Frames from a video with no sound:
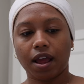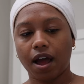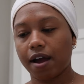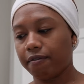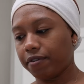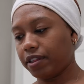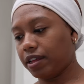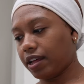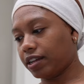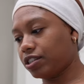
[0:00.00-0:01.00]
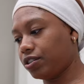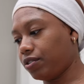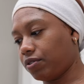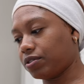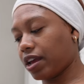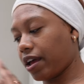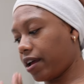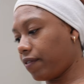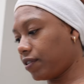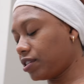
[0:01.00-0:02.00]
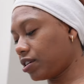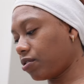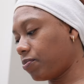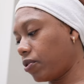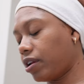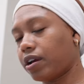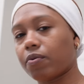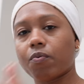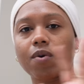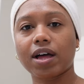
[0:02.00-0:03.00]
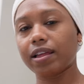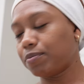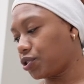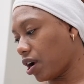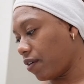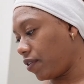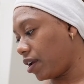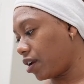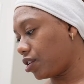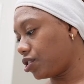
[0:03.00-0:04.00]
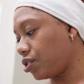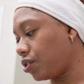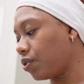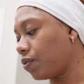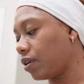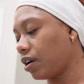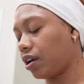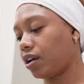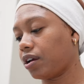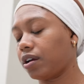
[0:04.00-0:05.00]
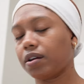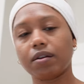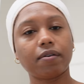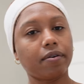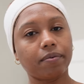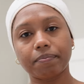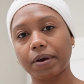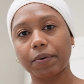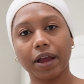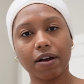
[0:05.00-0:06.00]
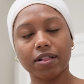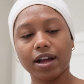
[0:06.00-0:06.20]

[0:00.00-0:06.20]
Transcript: Yeah, I really like to do those every single morning while I'm driving to my workout